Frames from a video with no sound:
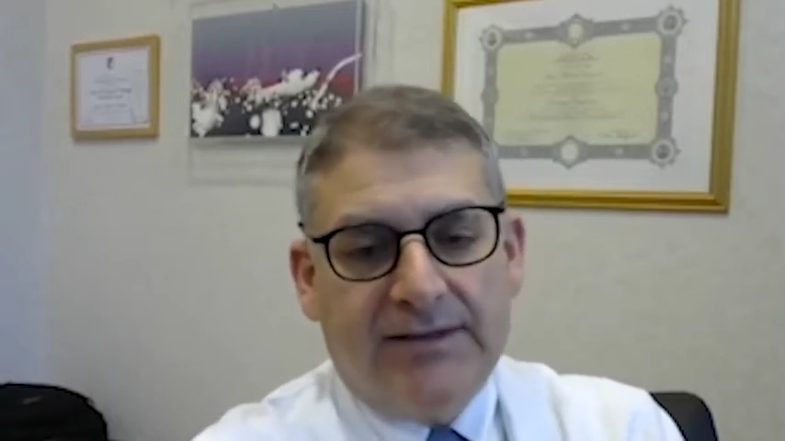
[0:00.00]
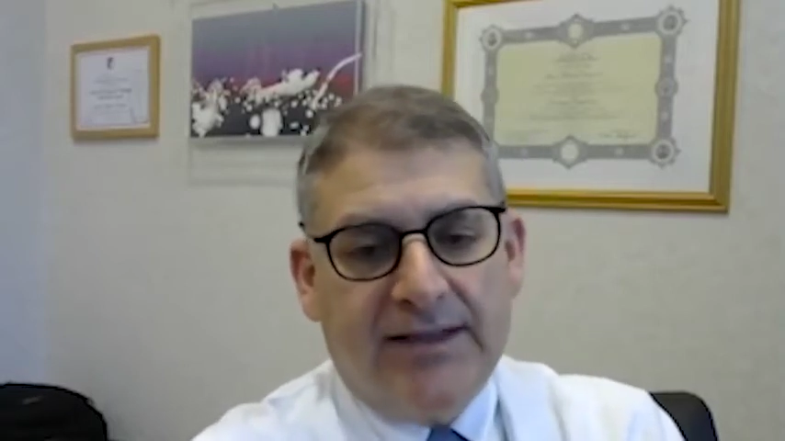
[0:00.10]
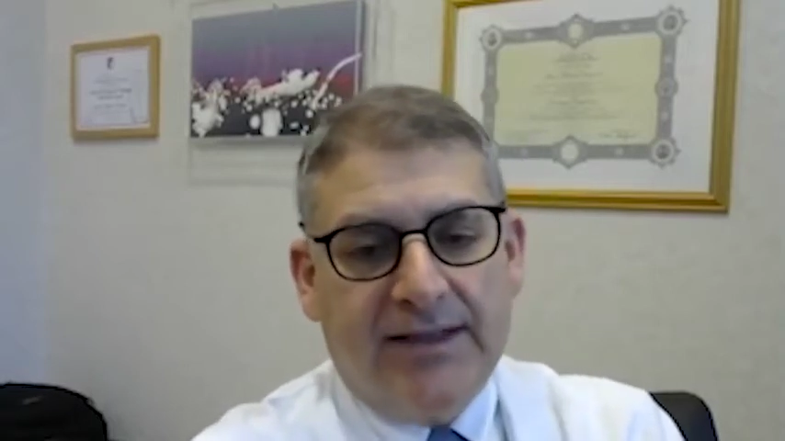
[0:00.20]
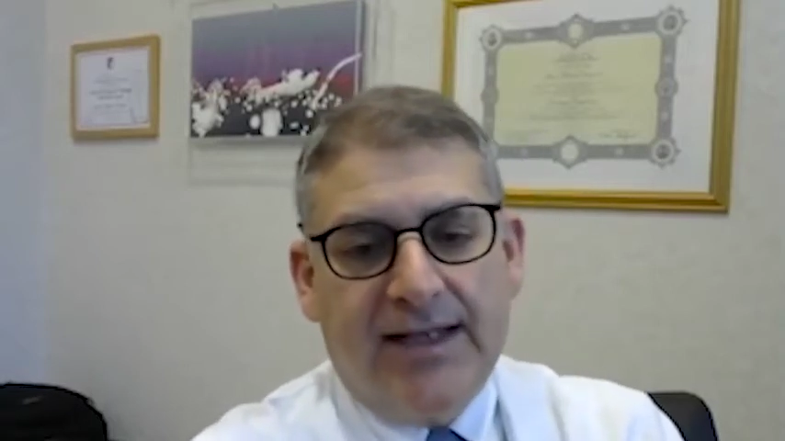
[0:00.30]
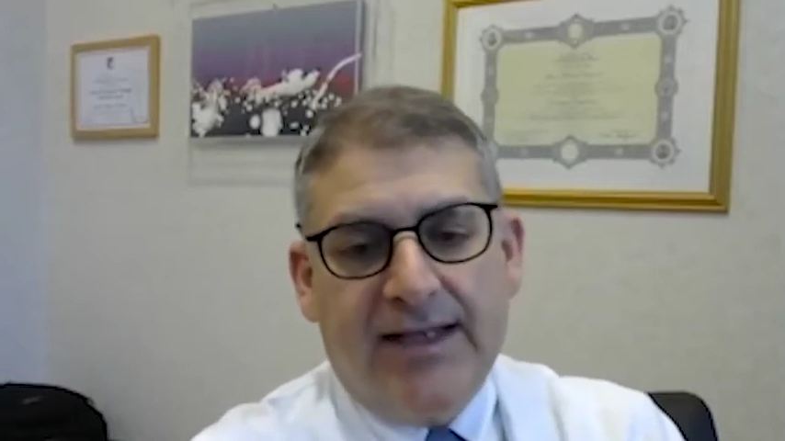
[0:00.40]

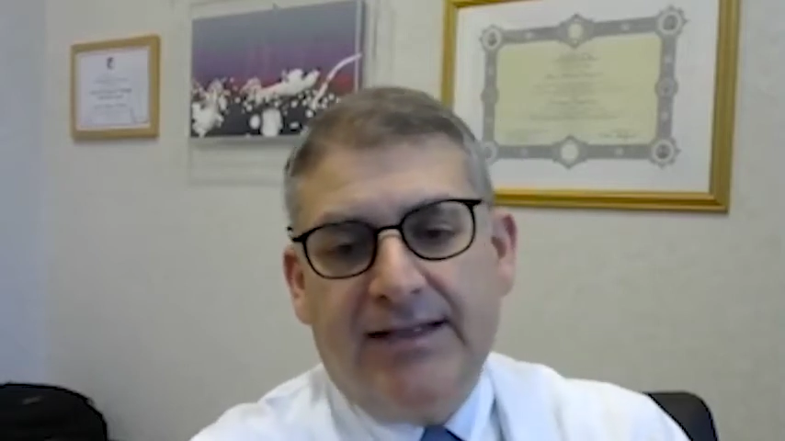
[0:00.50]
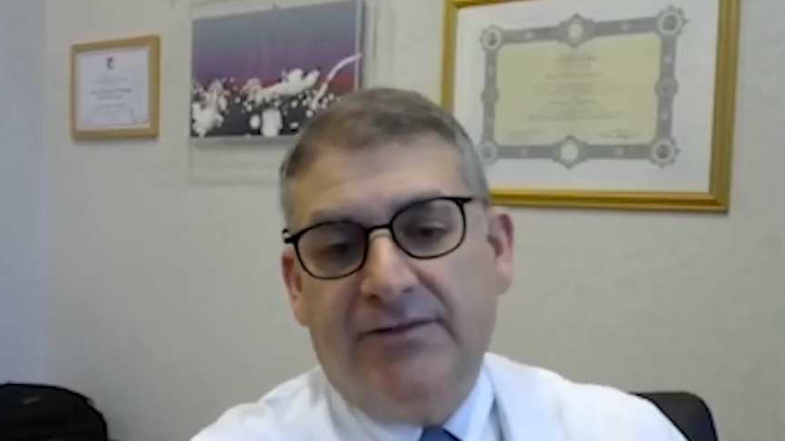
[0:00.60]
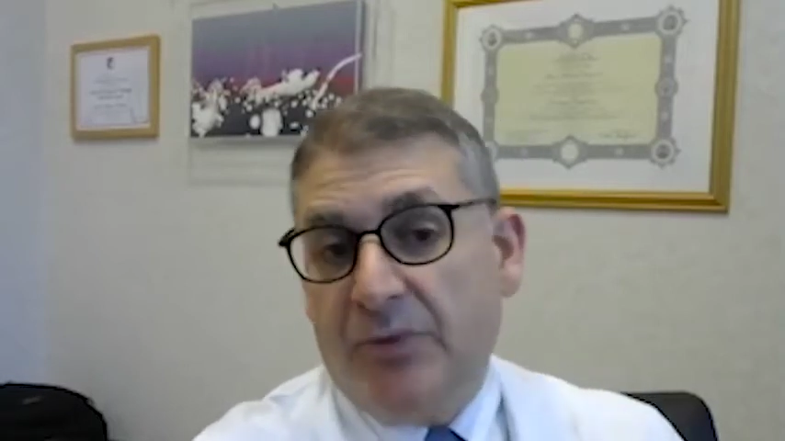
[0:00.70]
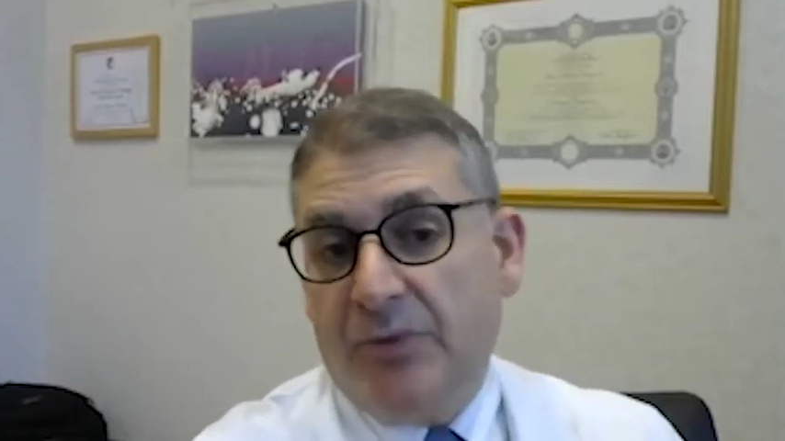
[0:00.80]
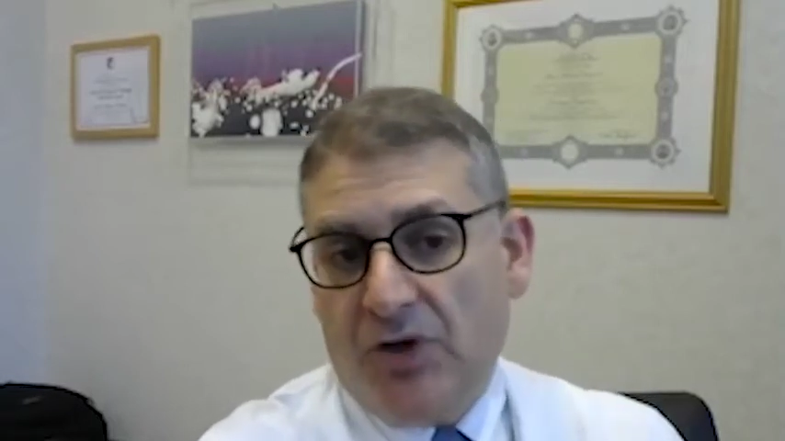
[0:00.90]
a
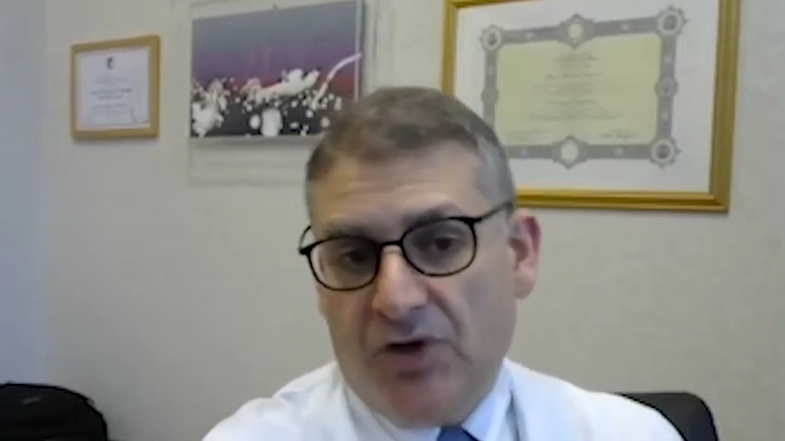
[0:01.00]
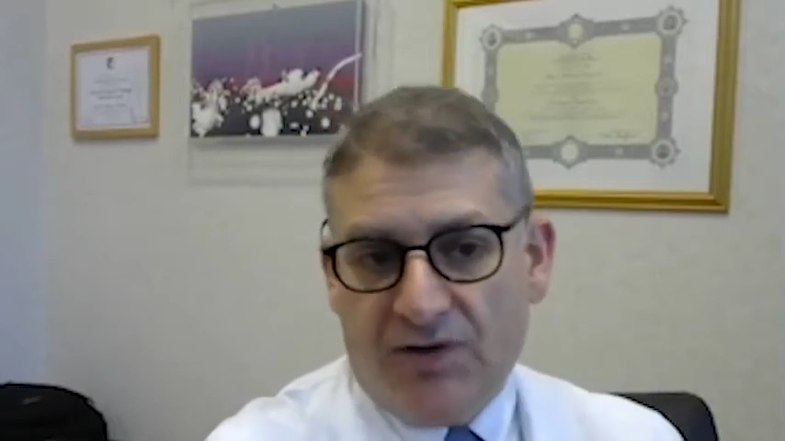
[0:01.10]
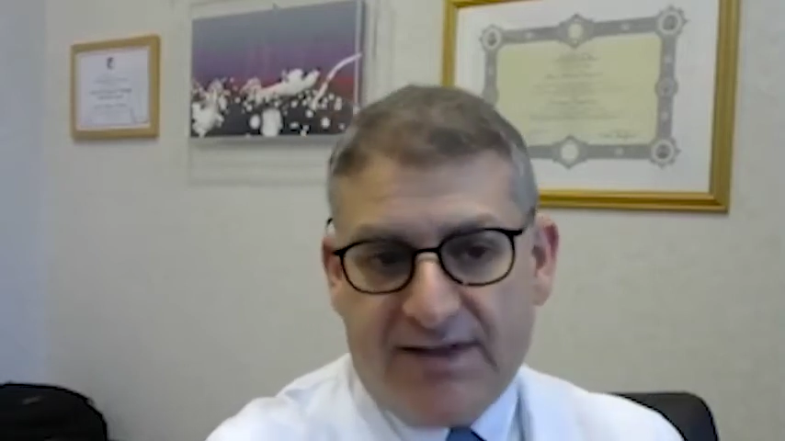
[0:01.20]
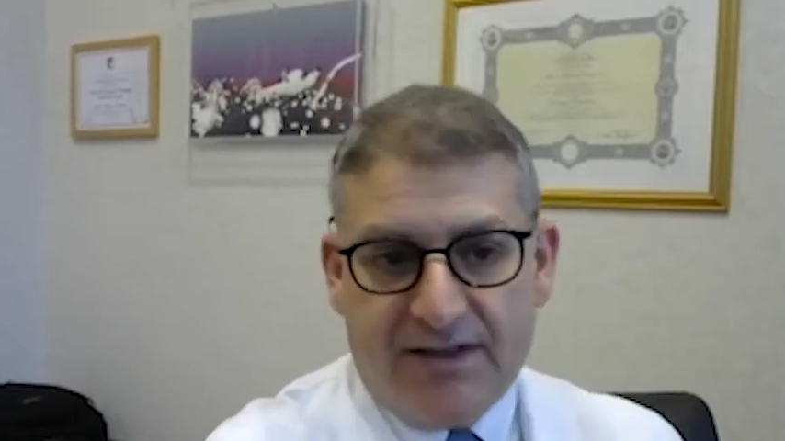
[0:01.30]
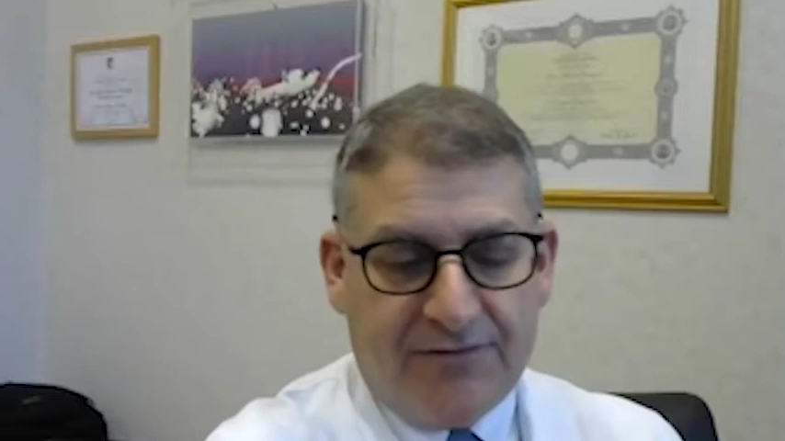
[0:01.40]
negative
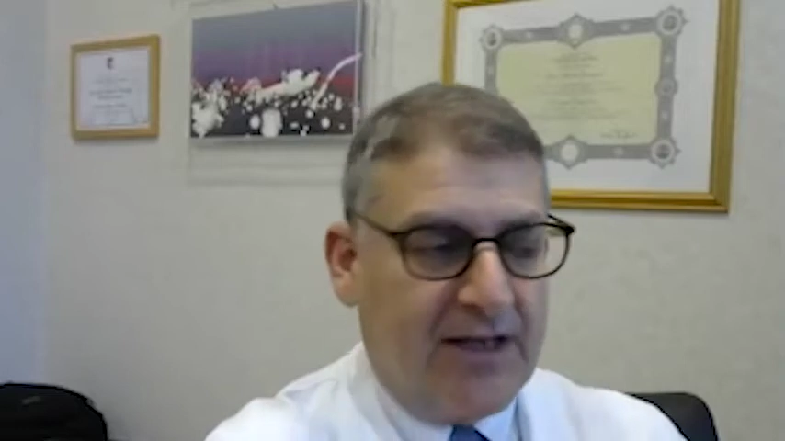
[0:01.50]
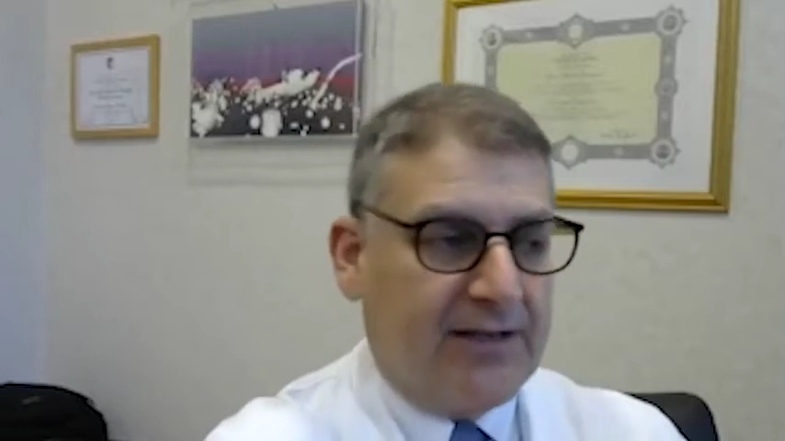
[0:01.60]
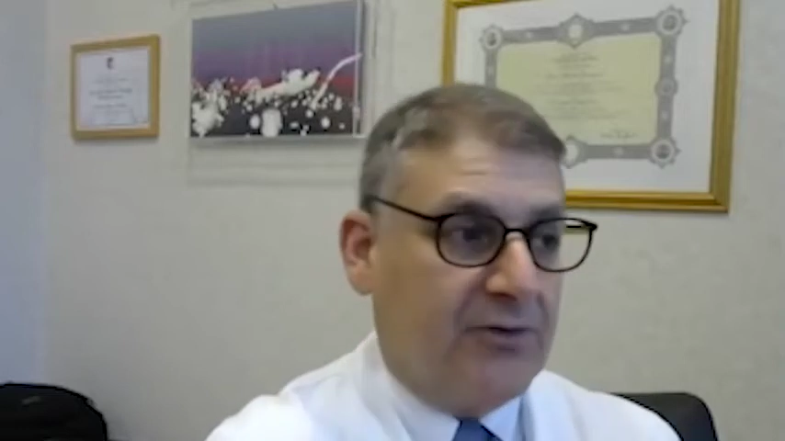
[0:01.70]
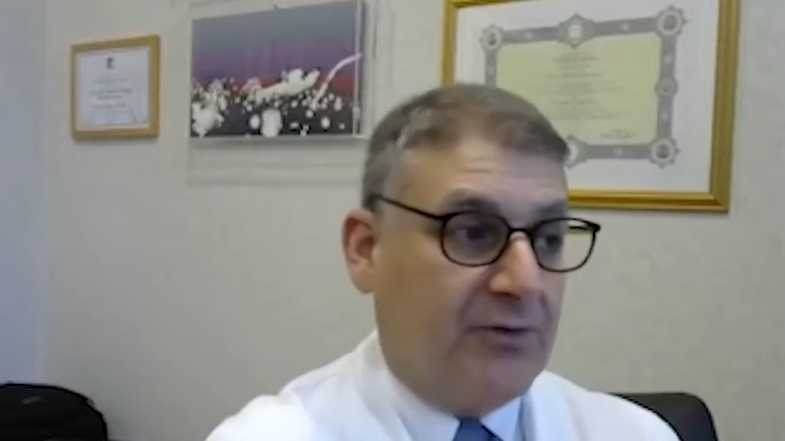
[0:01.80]
prognostic factor.